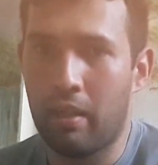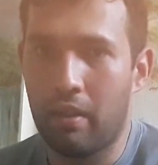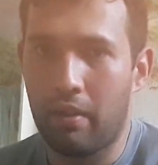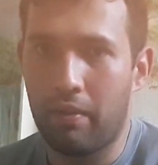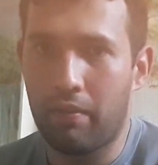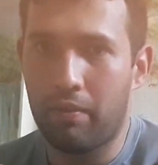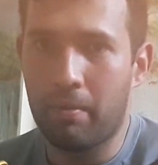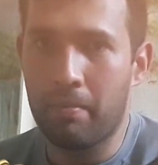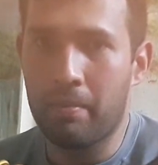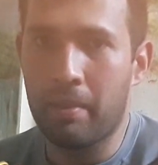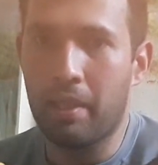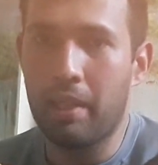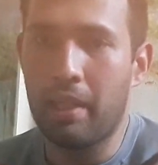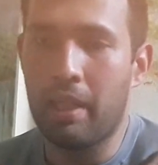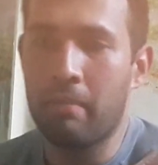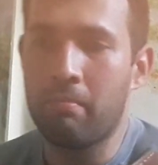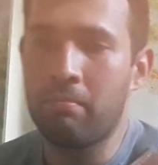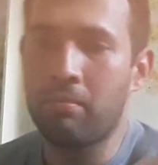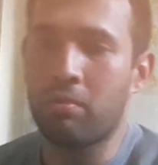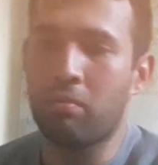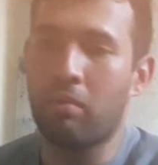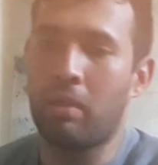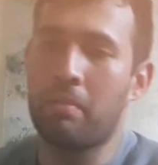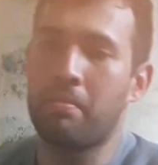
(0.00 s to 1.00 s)
from the
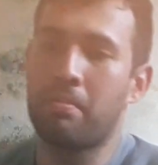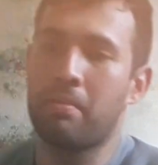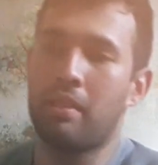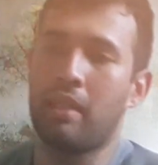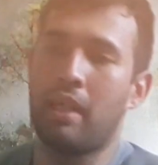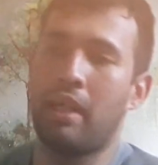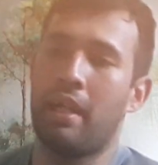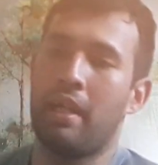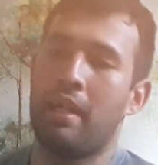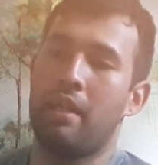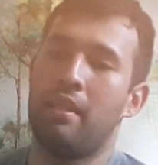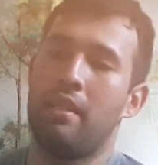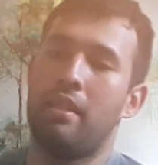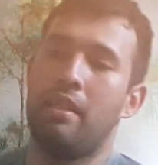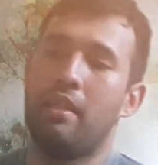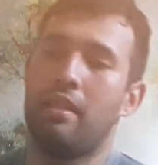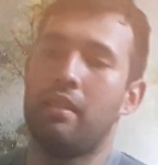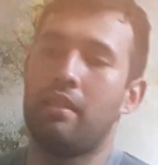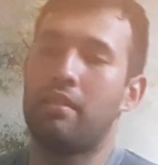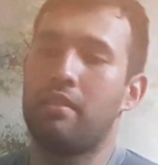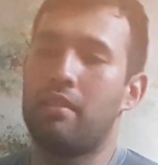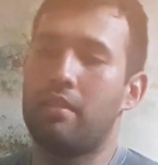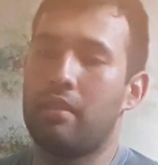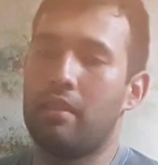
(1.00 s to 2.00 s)
Lems website,
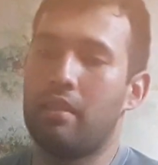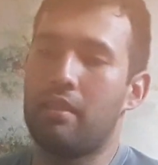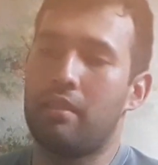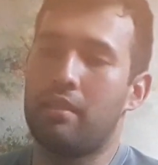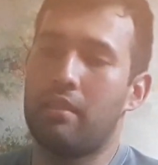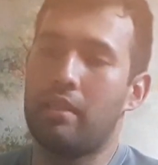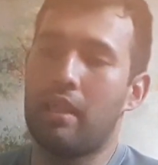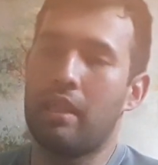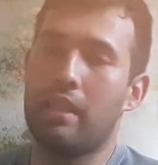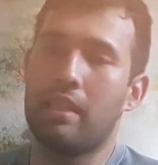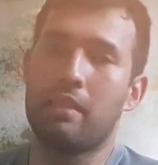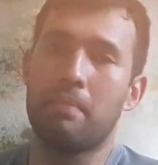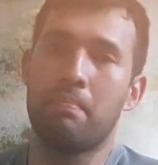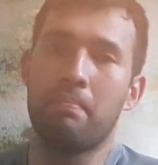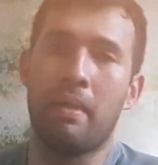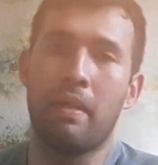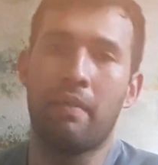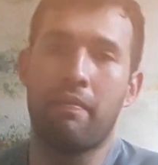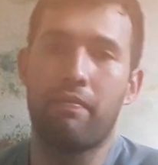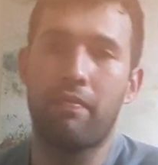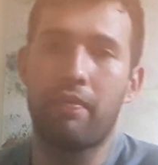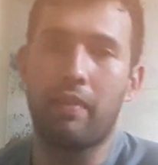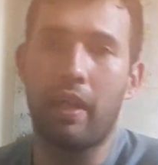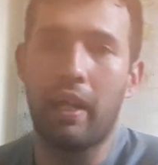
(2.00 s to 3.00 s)
it said it's
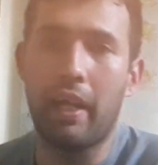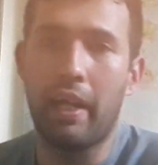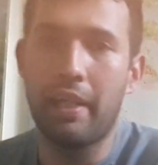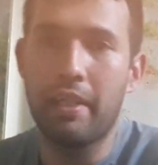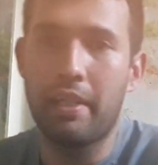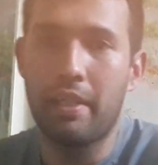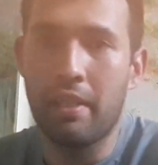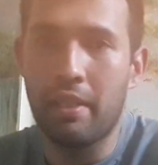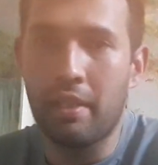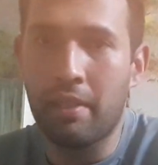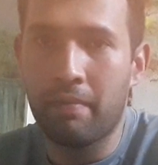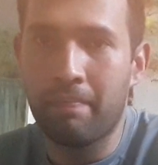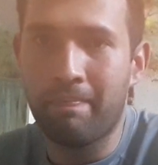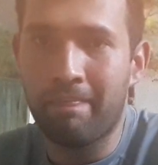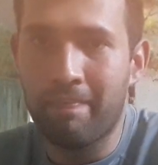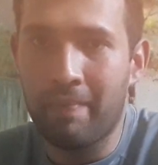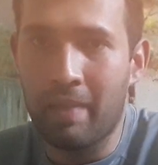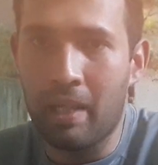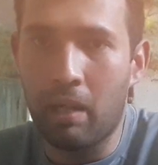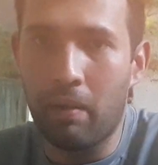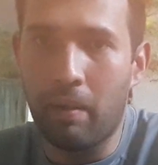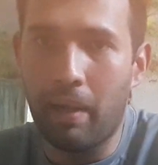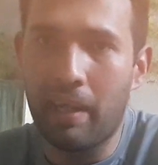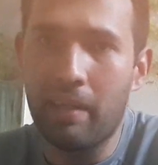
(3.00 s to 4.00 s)
meant for hiking.
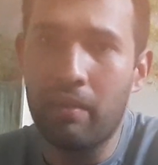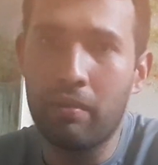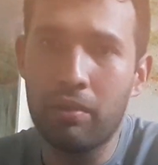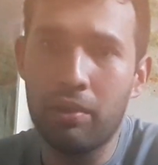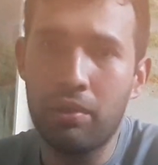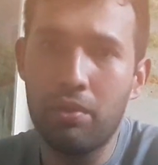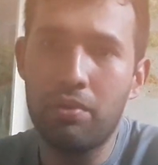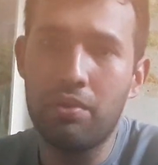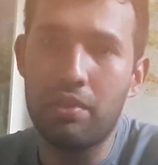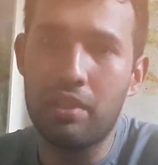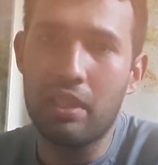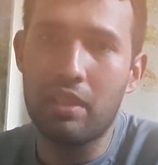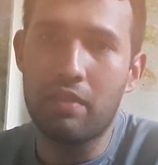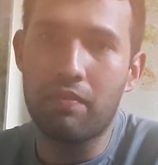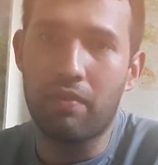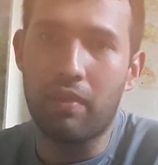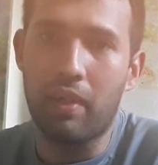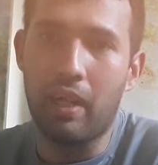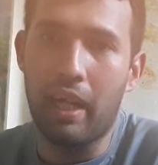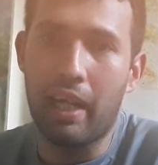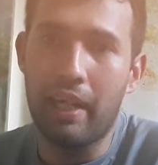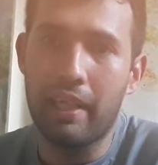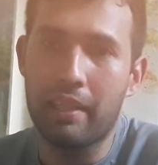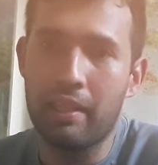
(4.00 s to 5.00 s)
Now I don't use these
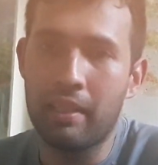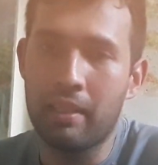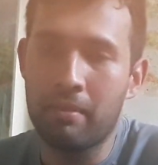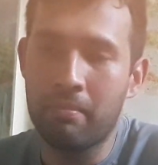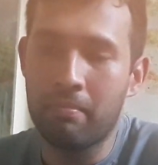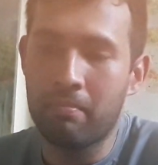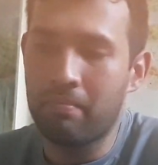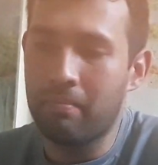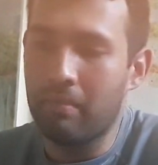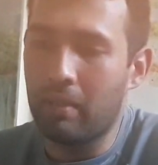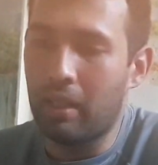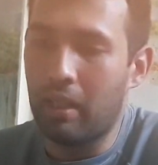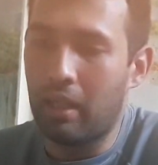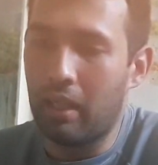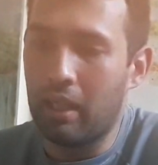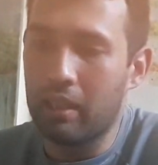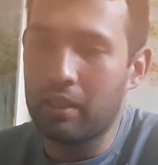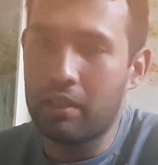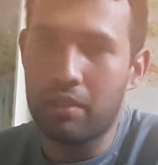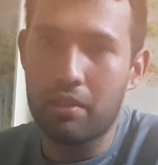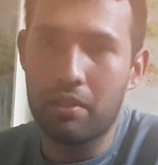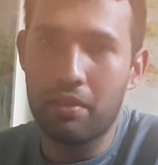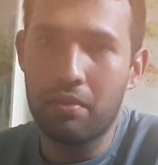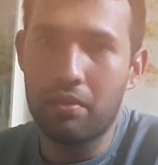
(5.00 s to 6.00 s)
for hiking. I
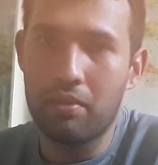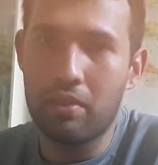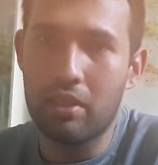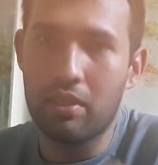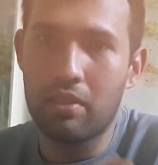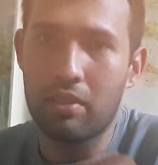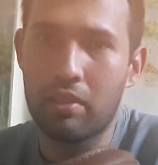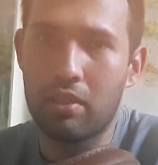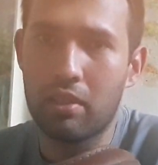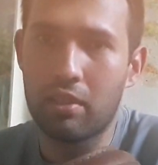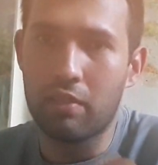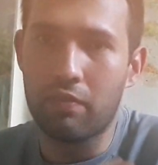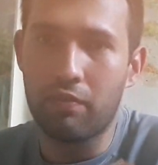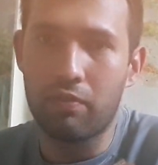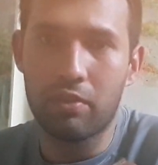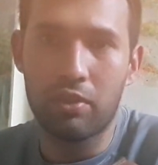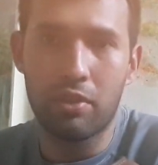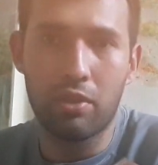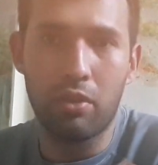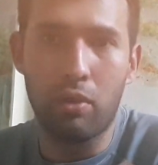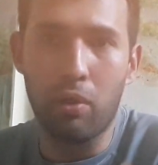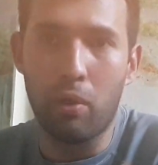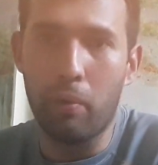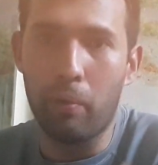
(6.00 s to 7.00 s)
just use these just
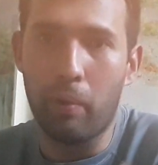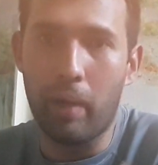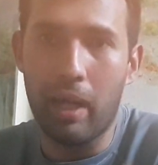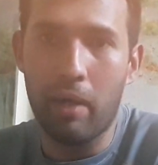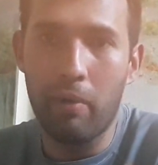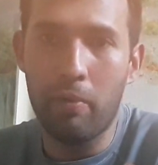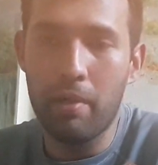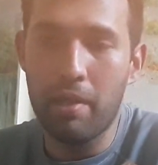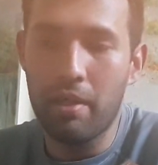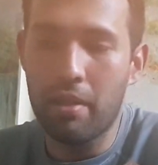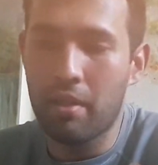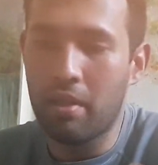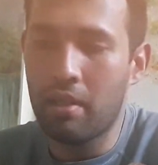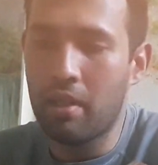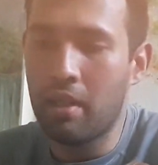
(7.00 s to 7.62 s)
to go out with.